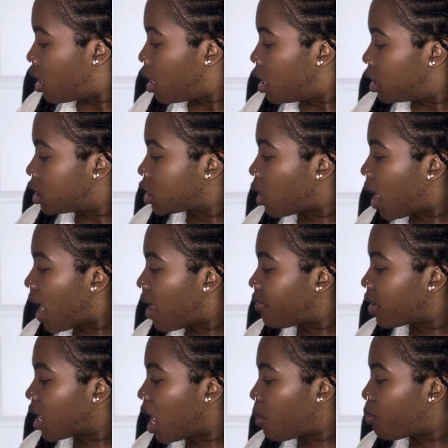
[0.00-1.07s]
So I have a
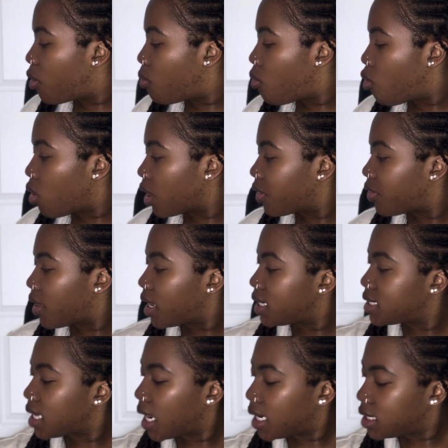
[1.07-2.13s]
couple more things
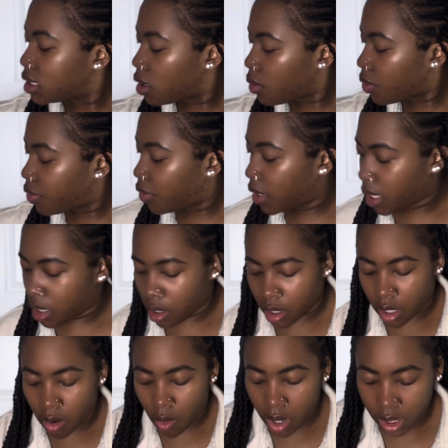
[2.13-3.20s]
that I don't think are
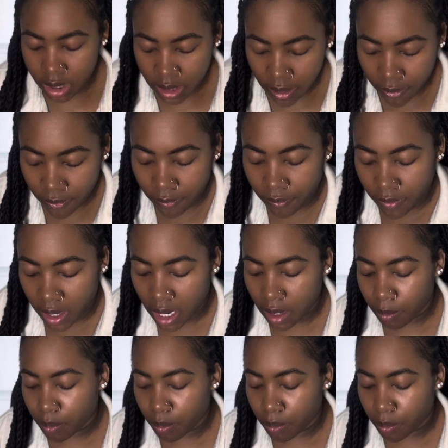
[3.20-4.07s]
going to fit,